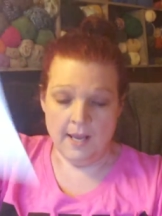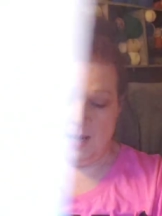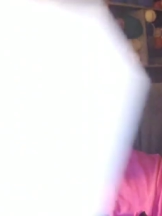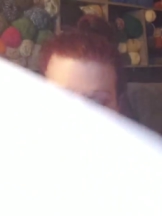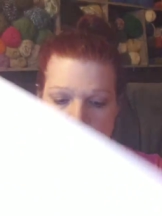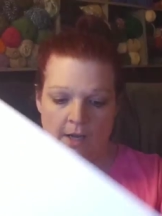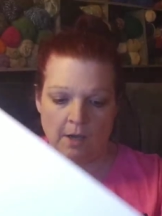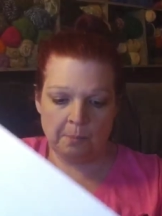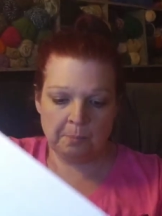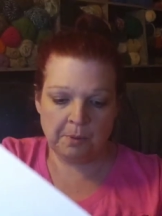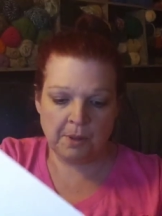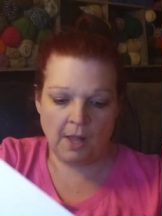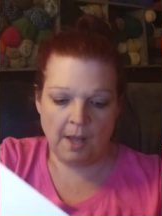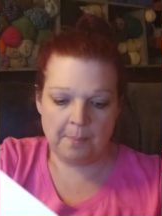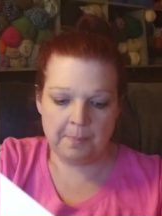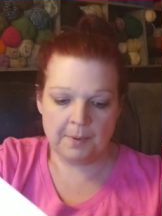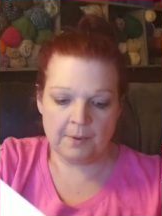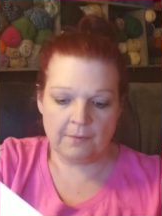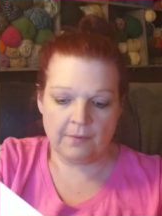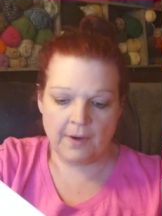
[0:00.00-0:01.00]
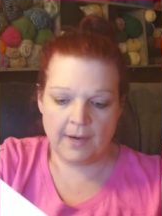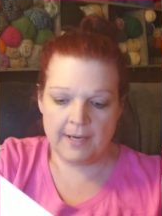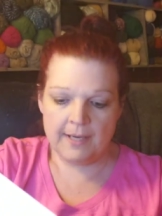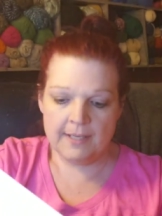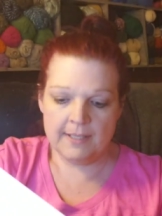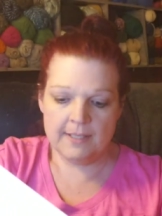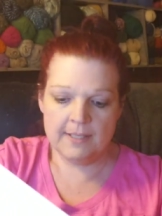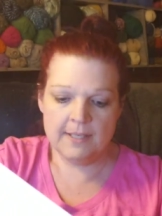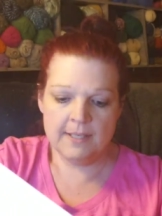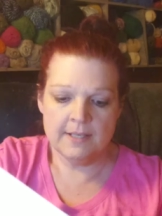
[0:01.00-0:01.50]
and I'll plop it right
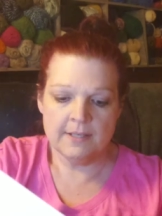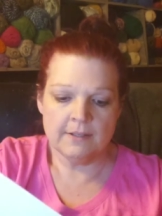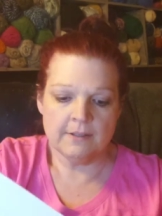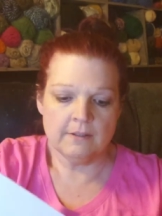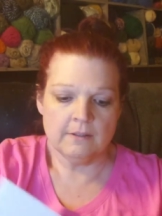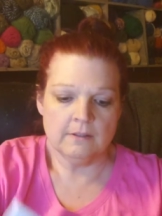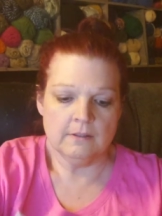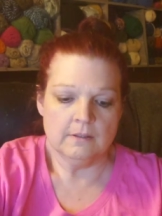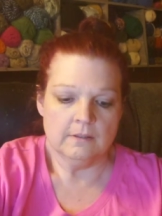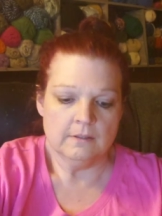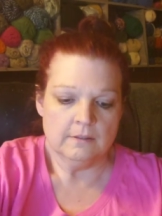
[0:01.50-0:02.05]
in here.